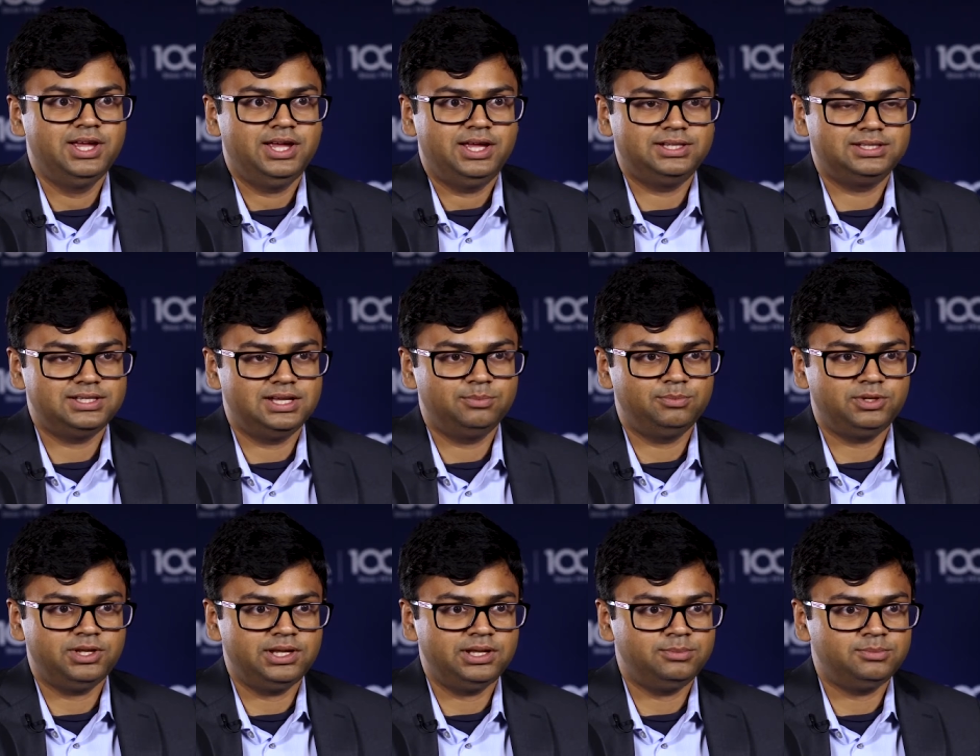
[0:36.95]
And
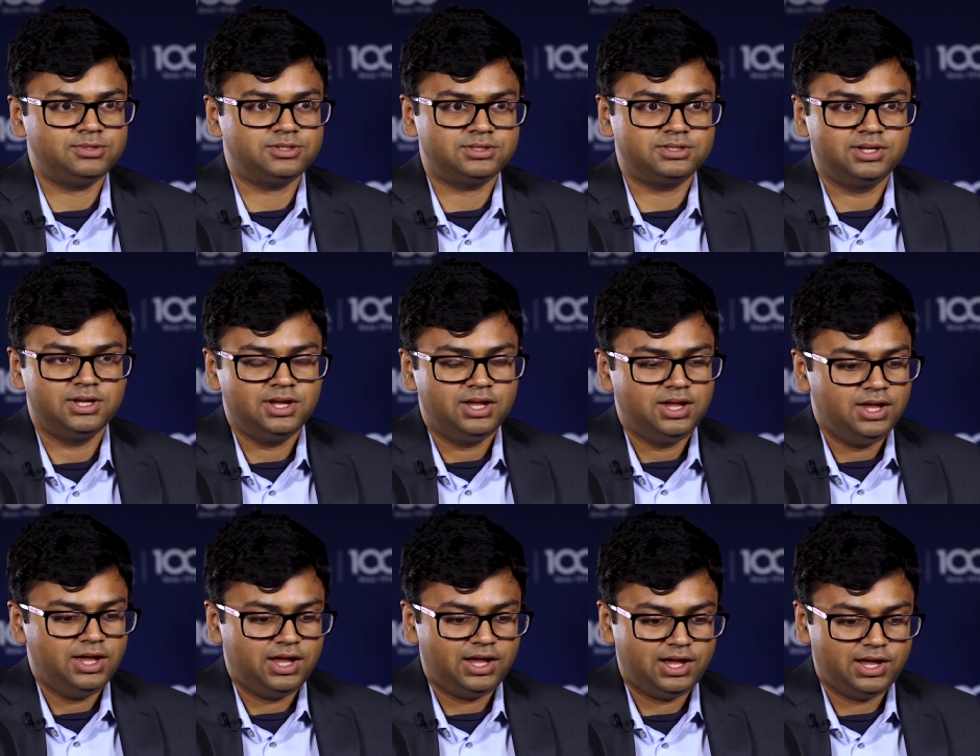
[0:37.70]
sometimes,
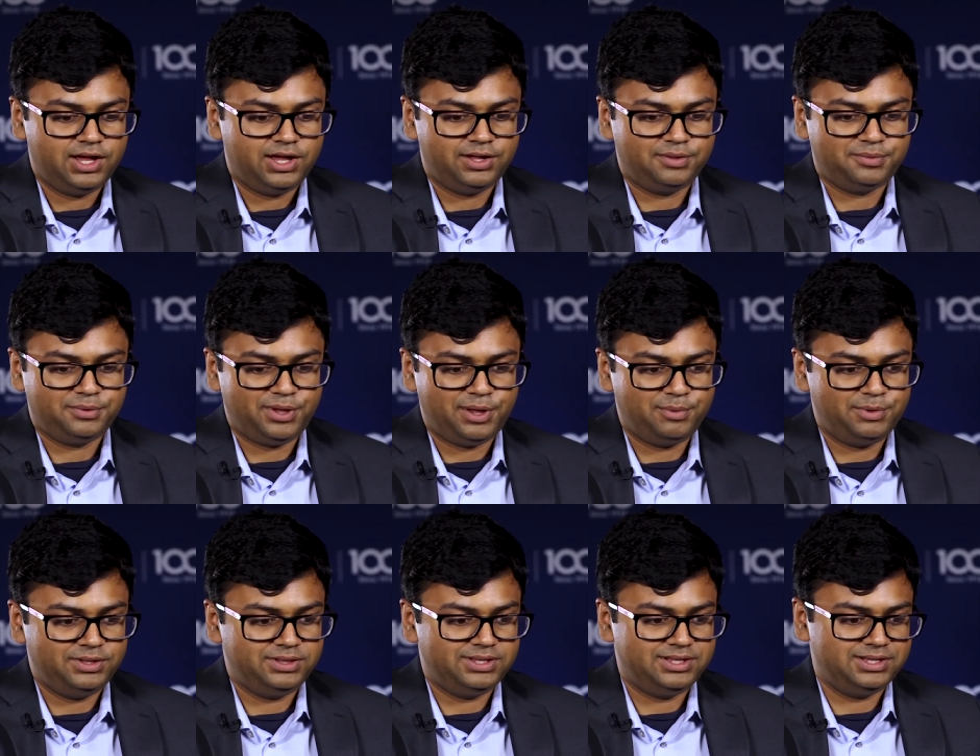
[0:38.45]
uh, I
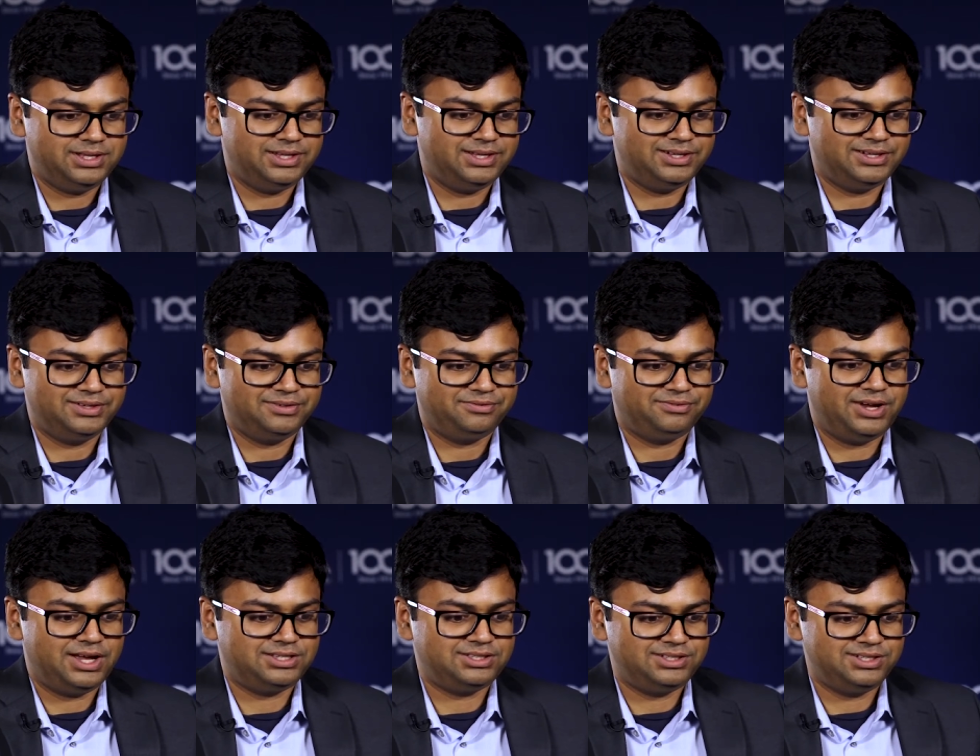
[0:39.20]
mean, the
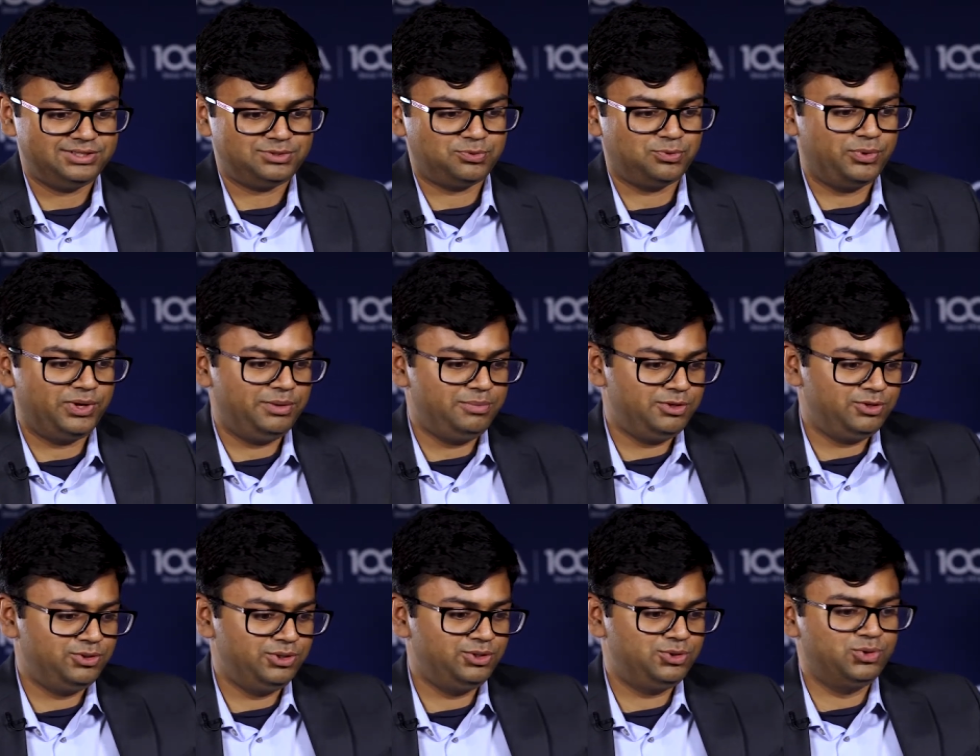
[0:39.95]
fastest way
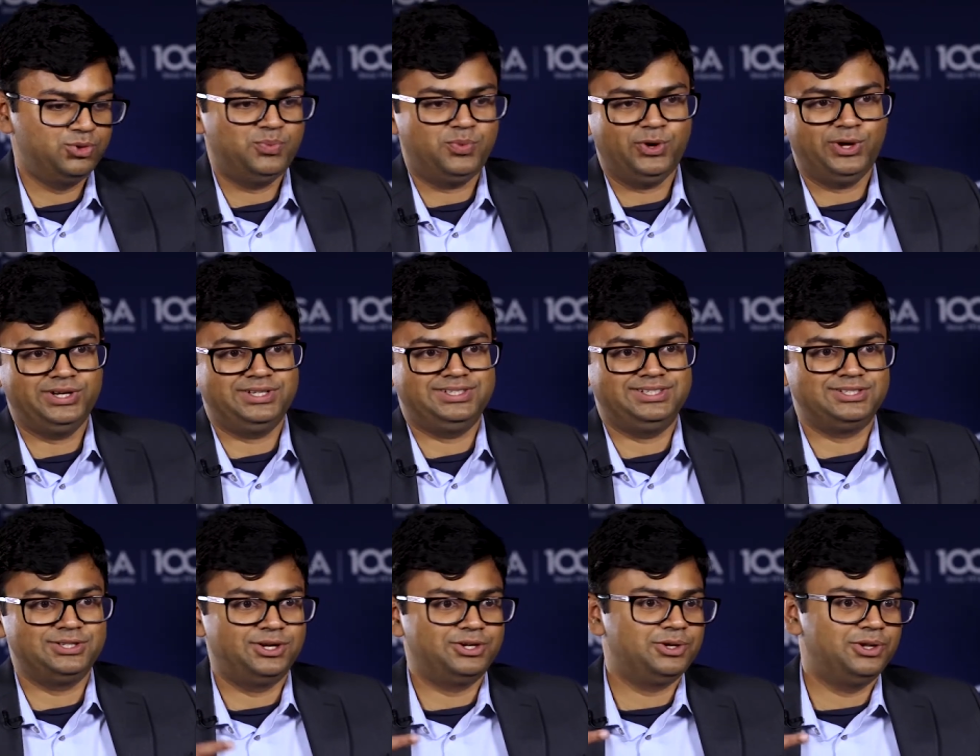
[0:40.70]
between two points
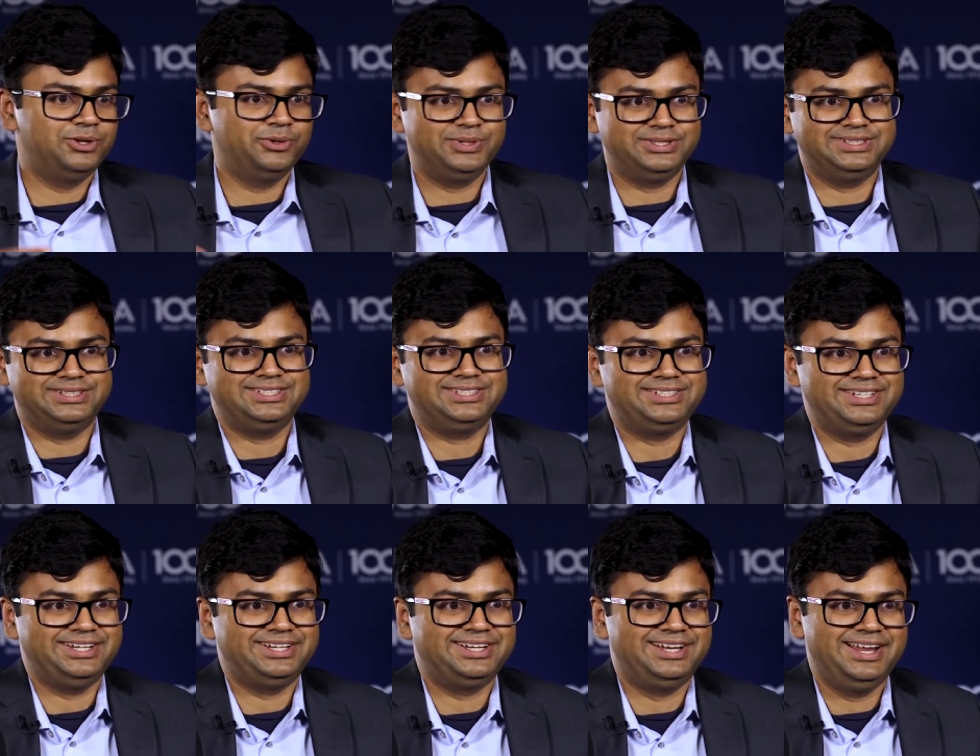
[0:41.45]
is not always a
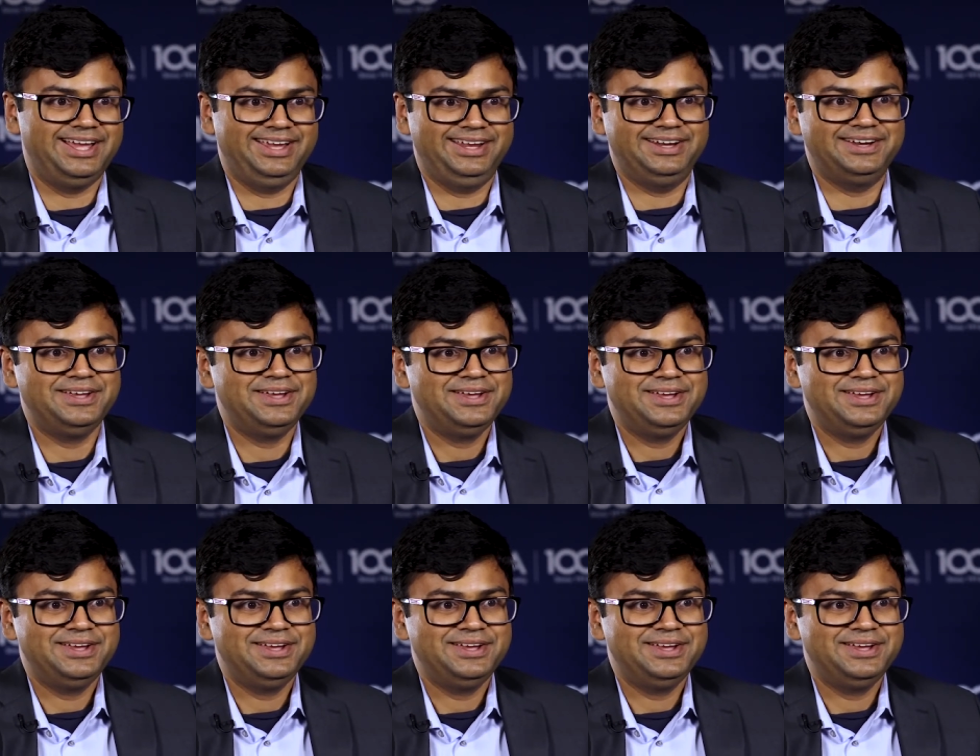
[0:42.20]
straight line.